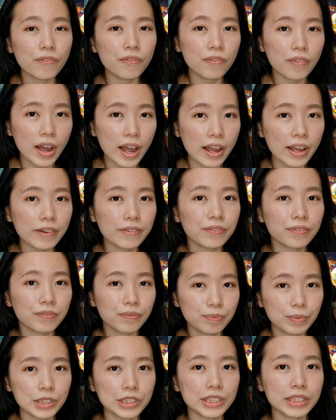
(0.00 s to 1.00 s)

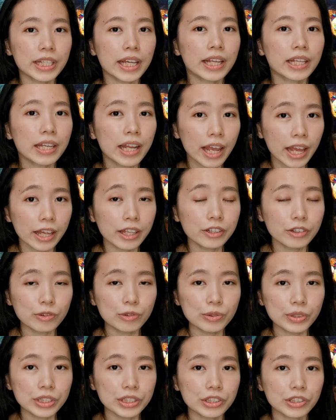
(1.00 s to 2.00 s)
5% annual
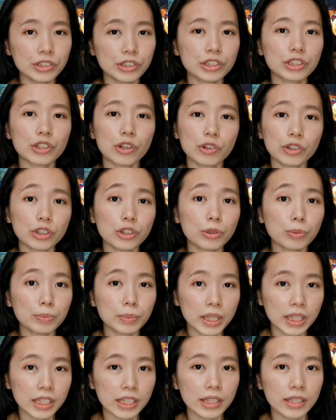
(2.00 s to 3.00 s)
returns on your
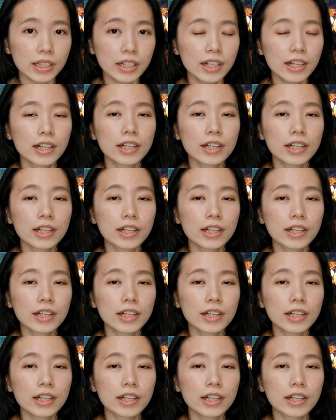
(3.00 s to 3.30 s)
money.